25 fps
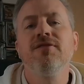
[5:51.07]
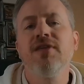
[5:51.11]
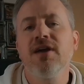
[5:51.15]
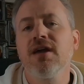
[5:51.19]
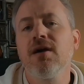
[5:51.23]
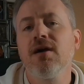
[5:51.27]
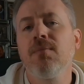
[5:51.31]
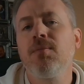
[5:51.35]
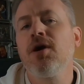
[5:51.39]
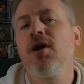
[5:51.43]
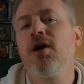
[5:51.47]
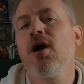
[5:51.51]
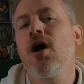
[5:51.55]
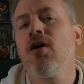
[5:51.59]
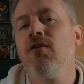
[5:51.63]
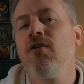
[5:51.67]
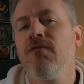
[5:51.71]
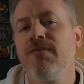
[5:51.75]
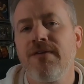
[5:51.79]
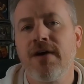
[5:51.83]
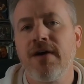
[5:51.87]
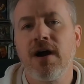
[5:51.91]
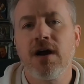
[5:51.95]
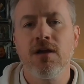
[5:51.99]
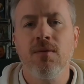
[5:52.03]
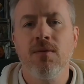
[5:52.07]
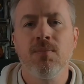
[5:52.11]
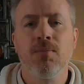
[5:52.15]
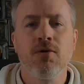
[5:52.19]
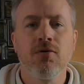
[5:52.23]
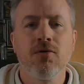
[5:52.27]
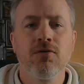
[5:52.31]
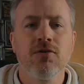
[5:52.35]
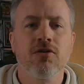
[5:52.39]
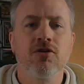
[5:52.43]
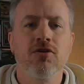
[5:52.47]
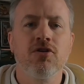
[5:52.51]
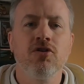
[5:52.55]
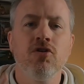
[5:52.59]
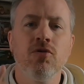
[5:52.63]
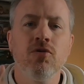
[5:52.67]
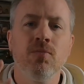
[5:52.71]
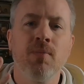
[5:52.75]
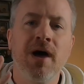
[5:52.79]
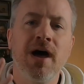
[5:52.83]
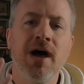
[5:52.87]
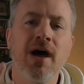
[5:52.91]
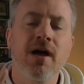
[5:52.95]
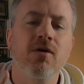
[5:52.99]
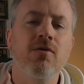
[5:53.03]
Think about how far you pulled your cue
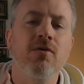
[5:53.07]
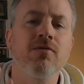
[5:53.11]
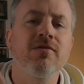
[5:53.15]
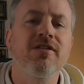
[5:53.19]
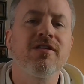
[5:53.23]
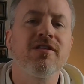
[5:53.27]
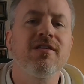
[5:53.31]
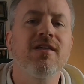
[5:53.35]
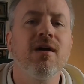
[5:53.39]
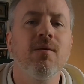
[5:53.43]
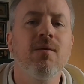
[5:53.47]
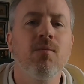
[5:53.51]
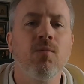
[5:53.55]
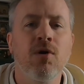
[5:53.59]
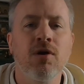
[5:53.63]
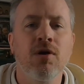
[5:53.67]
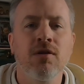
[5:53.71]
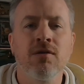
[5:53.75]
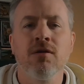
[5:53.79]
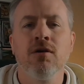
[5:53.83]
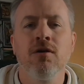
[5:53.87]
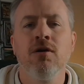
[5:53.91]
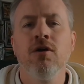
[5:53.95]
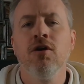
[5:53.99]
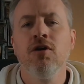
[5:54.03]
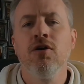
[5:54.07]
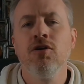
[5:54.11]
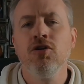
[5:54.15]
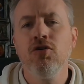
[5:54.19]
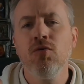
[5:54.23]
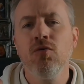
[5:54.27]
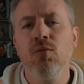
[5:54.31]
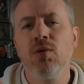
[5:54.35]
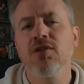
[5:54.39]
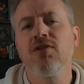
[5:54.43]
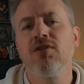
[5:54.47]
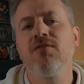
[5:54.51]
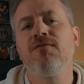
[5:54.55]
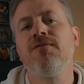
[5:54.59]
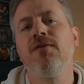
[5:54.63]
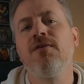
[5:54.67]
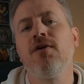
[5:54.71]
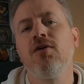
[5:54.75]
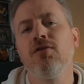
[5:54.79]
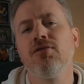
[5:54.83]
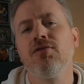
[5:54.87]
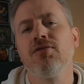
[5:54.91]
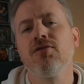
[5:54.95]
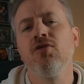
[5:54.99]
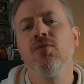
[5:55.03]
back on step one. You want to
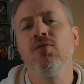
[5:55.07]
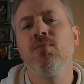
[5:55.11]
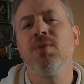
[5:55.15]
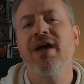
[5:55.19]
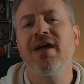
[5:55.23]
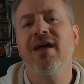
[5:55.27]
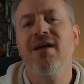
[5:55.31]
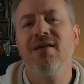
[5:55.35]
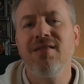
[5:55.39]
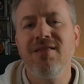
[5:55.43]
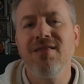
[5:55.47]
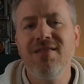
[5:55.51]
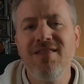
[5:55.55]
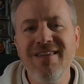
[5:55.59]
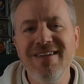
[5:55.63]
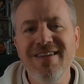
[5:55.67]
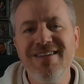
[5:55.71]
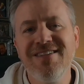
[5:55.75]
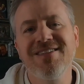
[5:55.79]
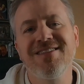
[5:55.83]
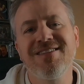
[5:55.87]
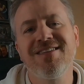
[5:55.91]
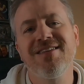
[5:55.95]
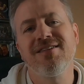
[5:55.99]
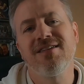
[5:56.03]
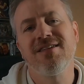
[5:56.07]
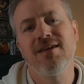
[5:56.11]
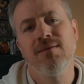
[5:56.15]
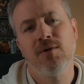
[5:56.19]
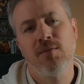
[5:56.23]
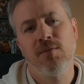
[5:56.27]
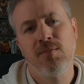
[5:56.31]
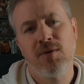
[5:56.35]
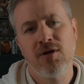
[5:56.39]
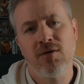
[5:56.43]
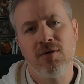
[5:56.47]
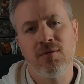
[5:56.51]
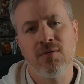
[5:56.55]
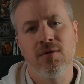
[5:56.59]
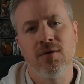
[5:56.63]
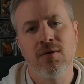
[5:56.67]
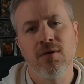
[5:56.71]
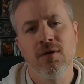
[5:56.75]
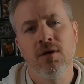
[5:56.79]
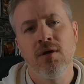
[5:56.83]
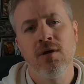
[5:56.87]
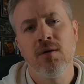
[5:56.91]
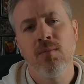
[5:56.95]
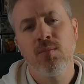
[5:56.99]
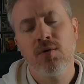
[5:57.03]
follow through by at least the same amount.
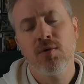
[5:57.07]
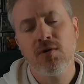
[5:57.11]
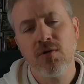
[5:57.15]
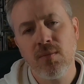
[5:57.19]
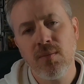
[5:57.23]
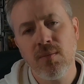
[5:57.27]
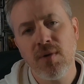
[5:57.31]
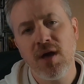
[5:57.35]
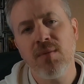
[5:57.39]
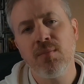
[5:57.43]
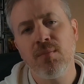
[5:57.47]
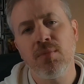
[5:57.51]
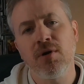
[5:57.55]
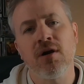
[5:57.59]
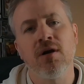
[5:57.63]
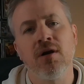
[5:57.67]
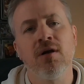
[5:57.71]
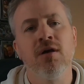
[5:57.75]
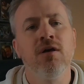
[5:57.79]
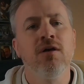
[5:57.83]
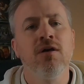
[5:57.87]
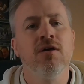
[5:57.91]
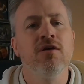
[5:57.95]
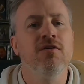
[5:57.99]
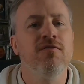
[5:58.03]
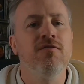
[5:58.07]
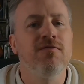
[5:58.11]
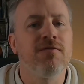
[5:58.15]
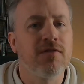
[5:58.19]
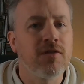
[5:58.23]
But remember, you've